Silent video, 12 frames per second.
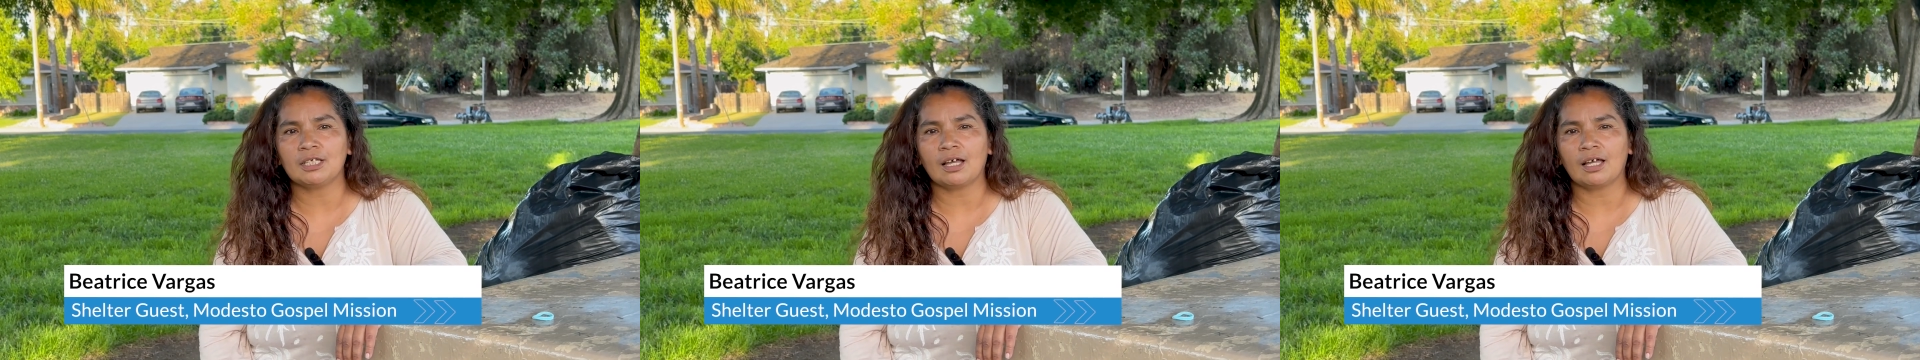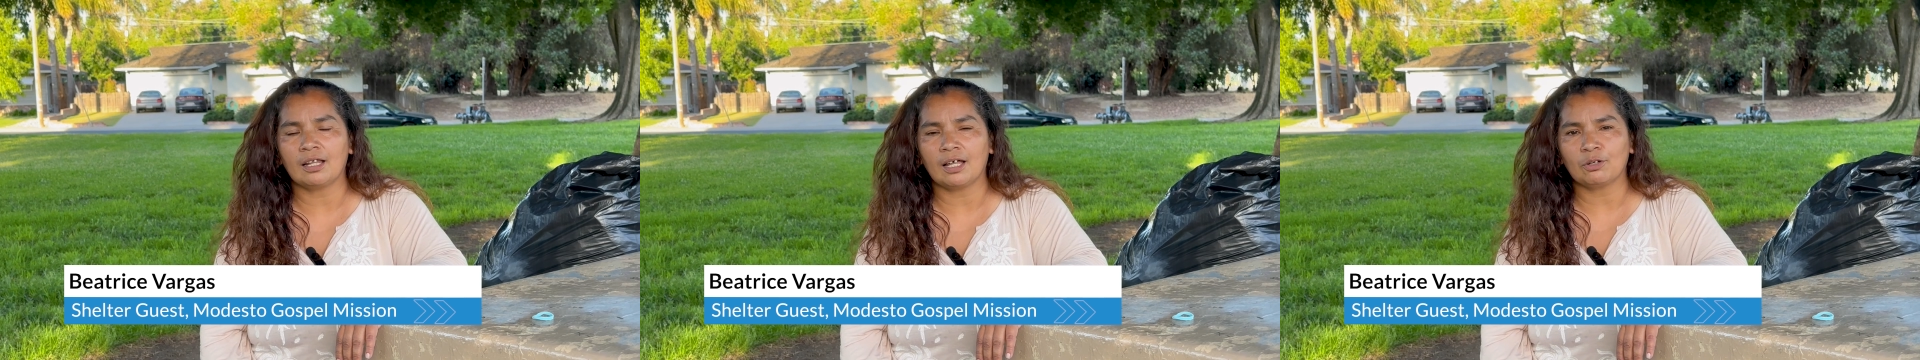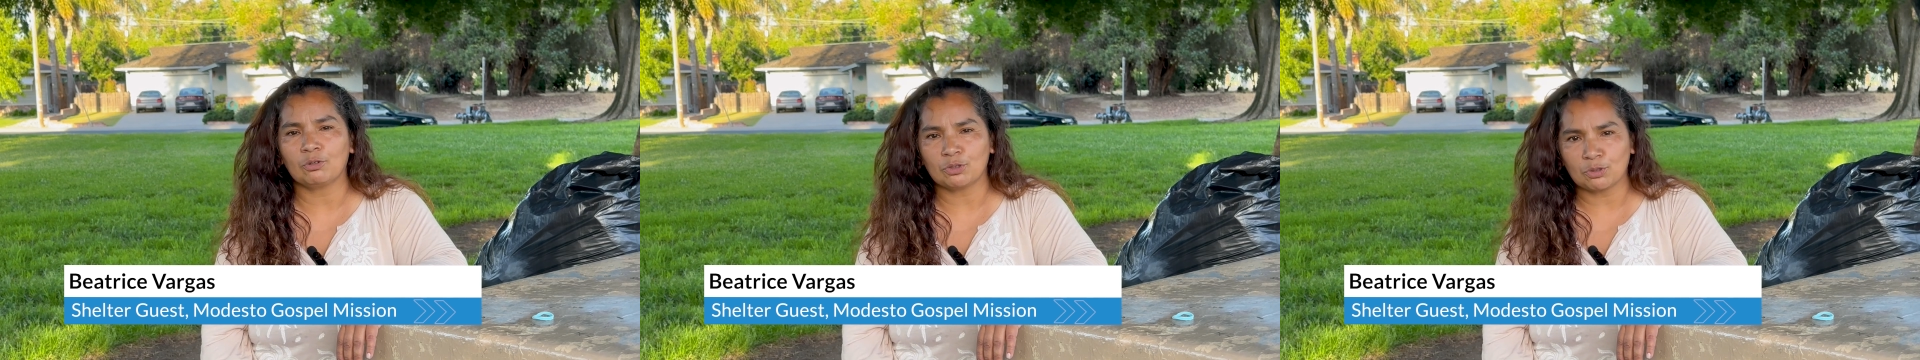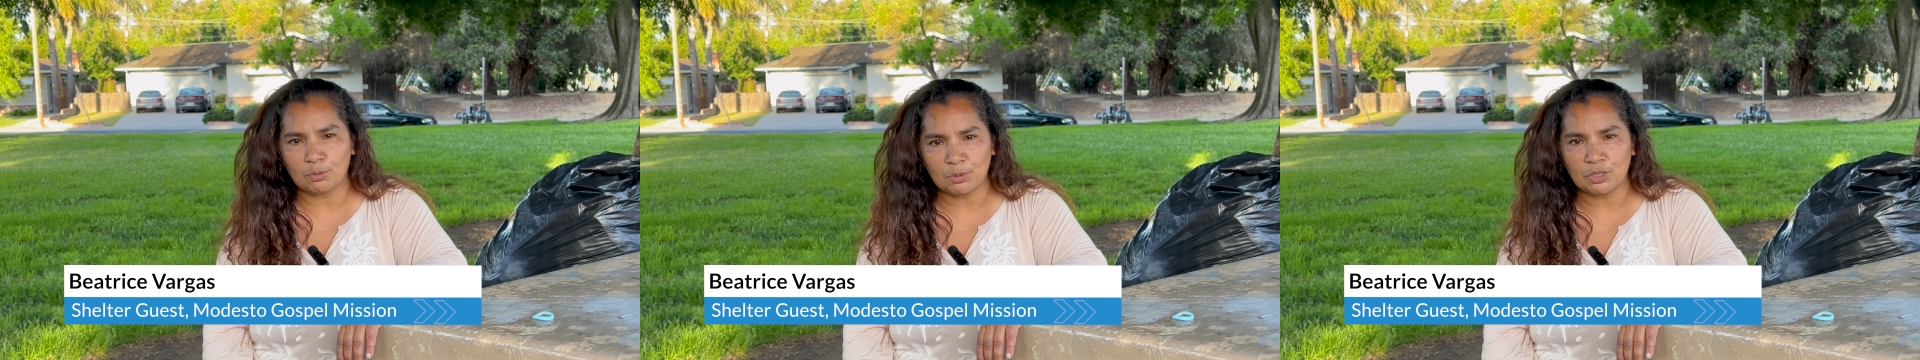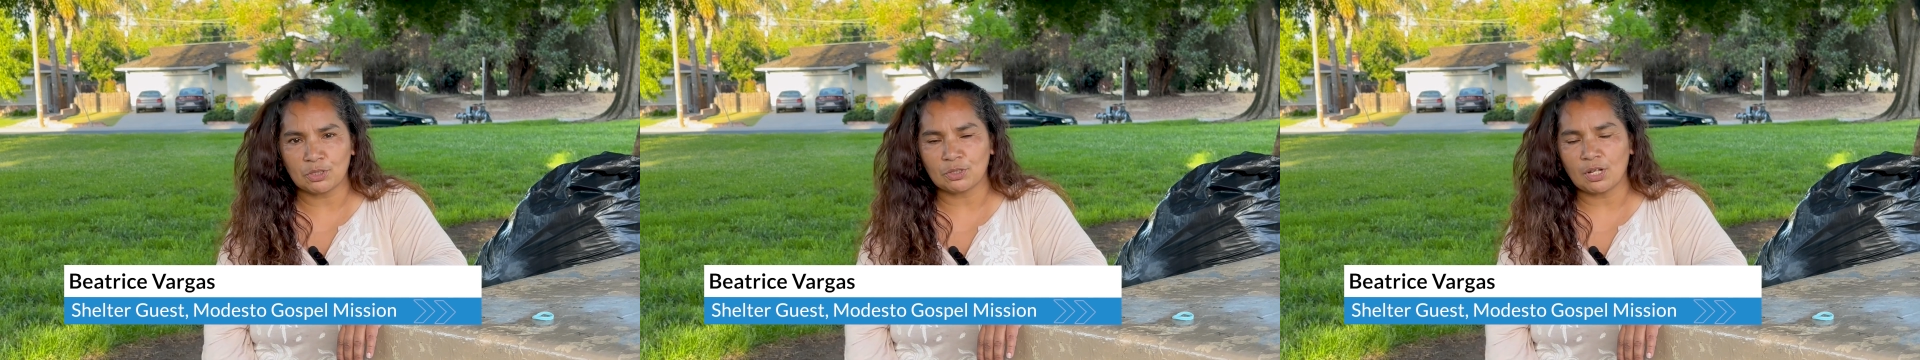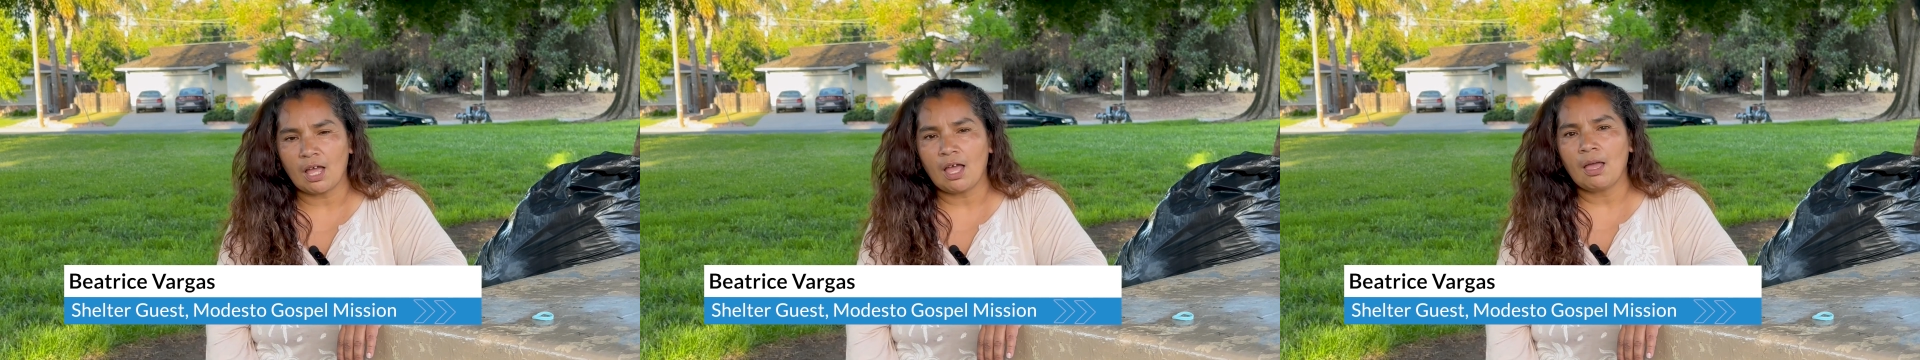My name is Beatrice
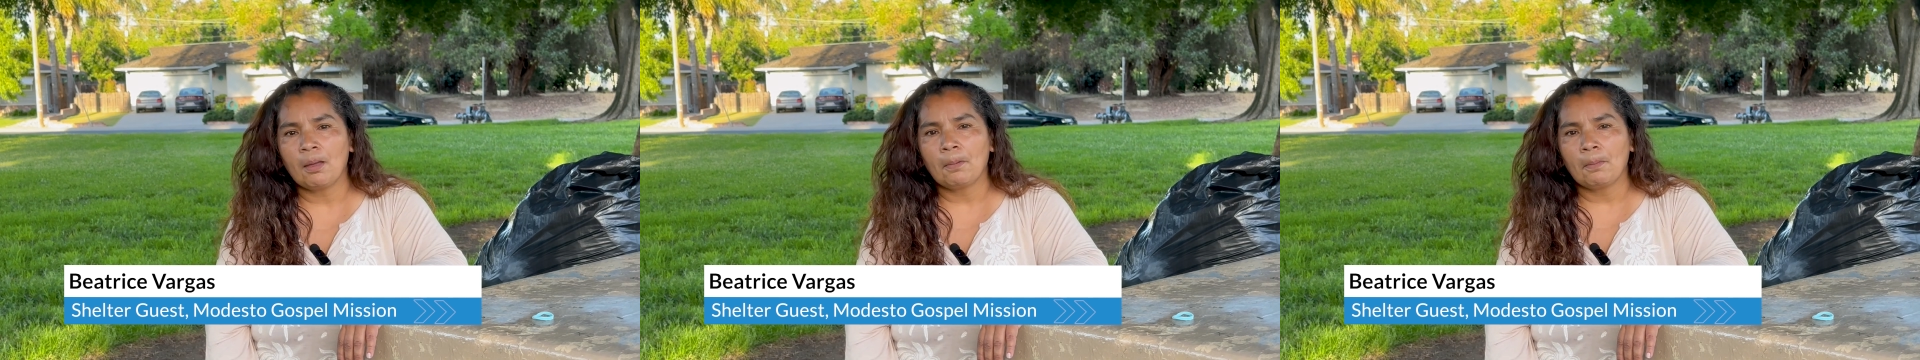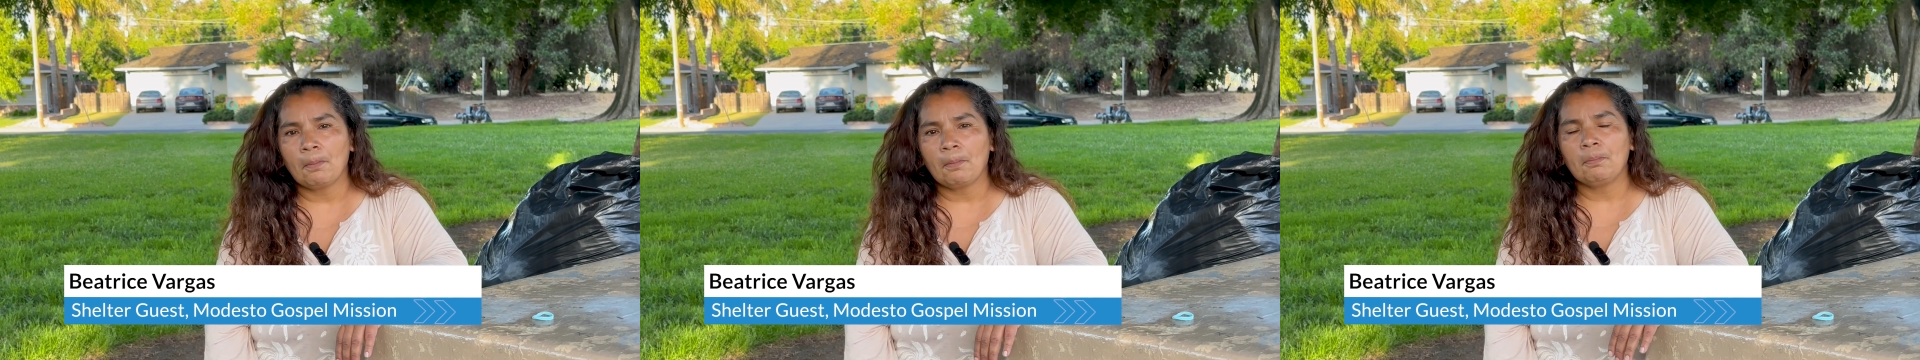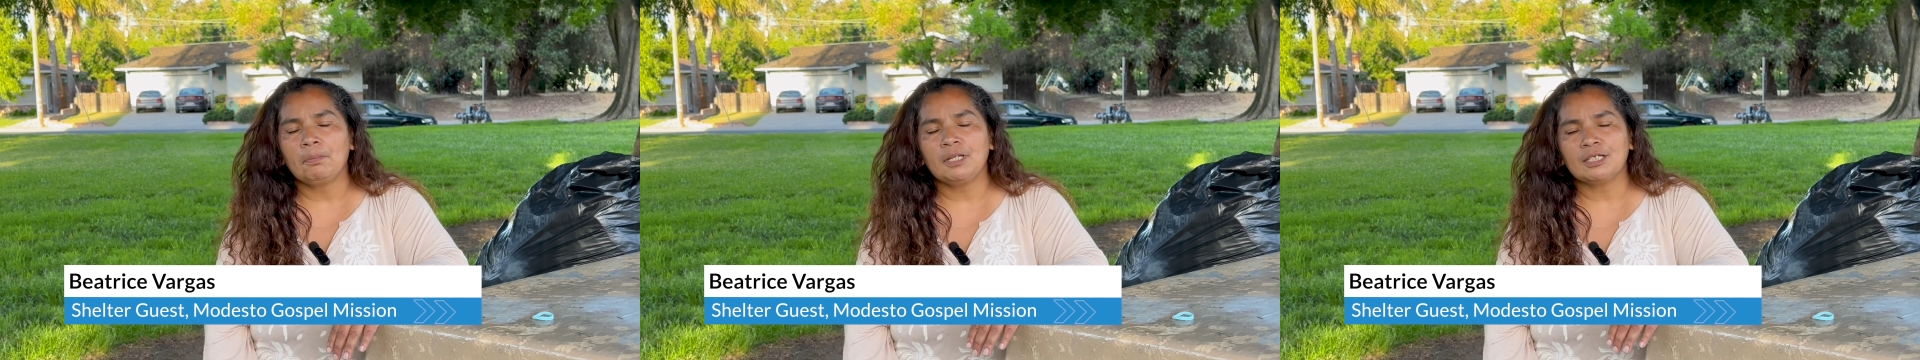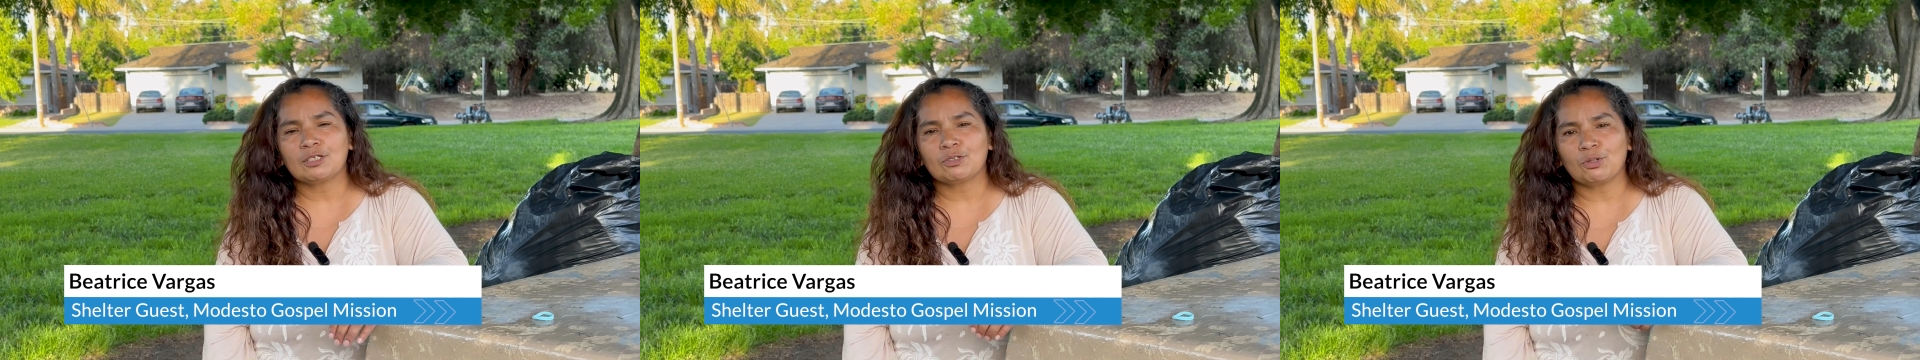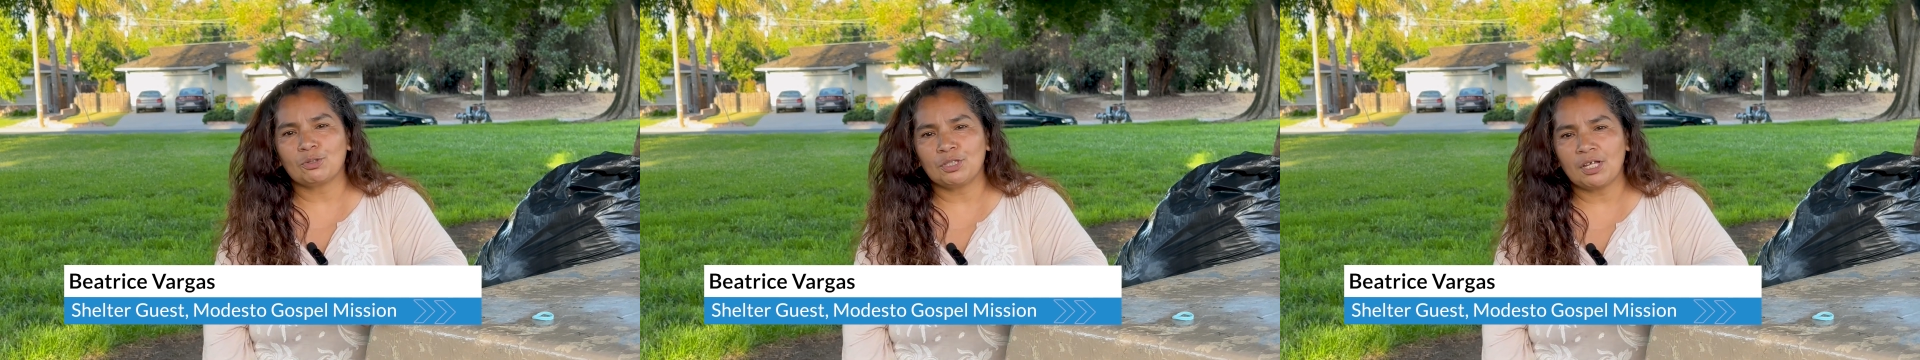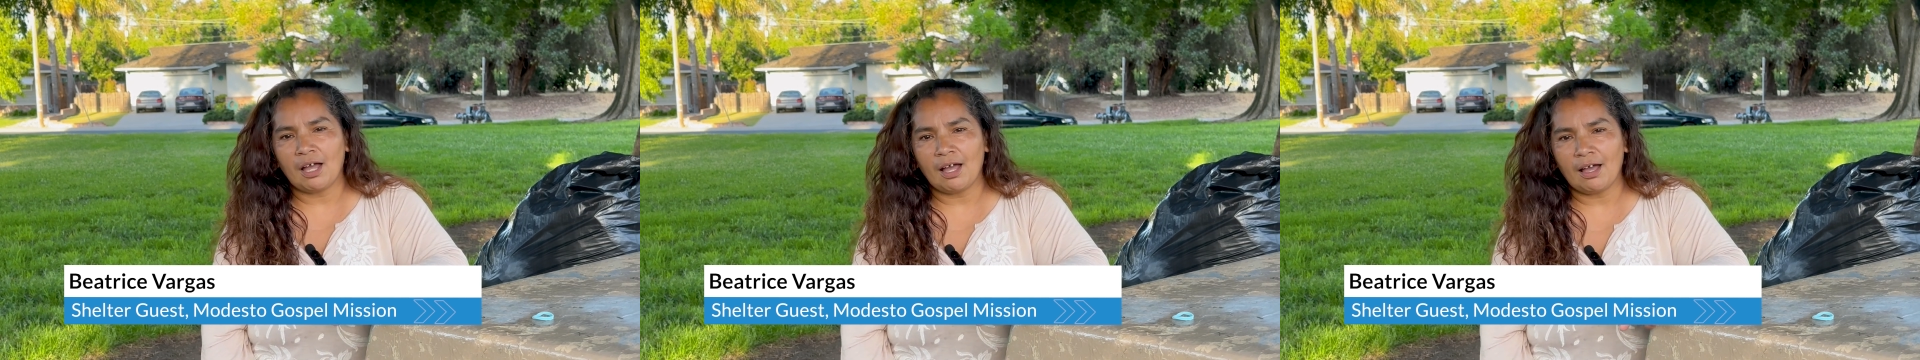Vargas, and this is
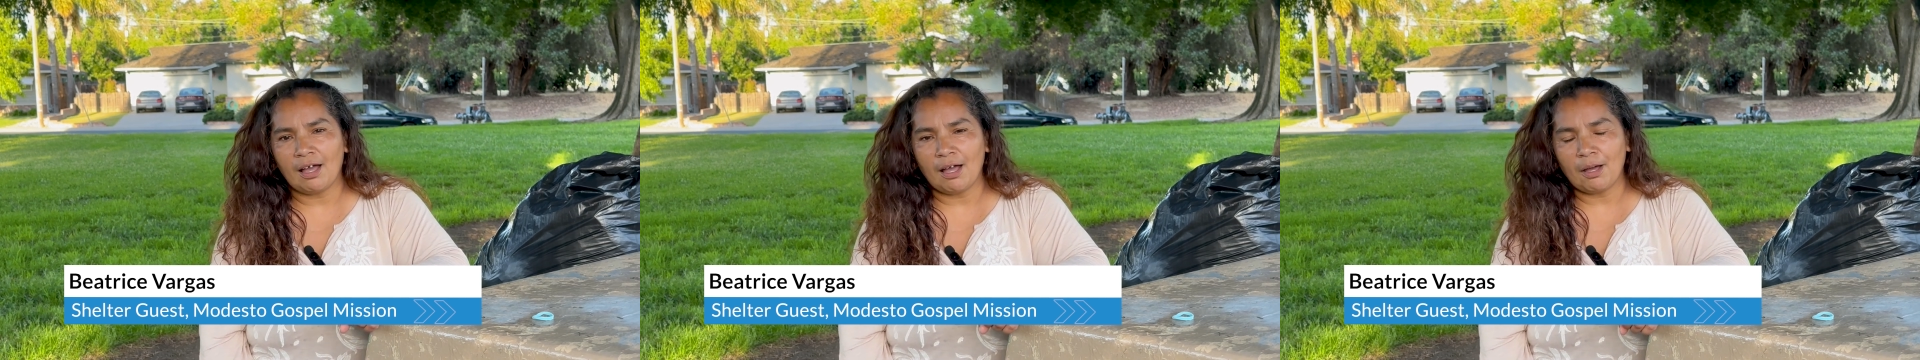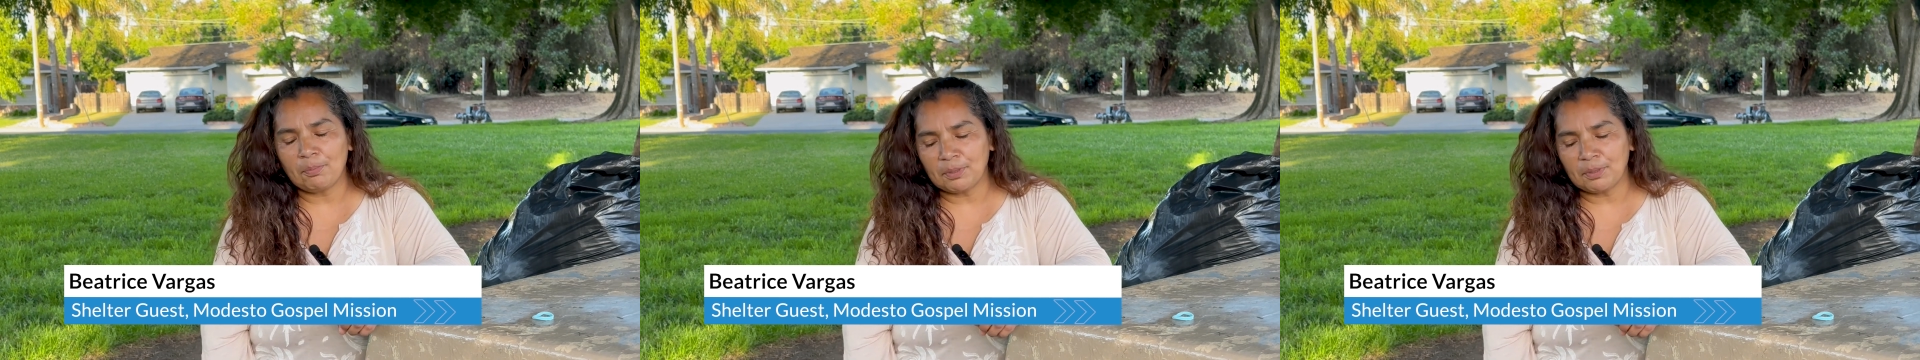my story.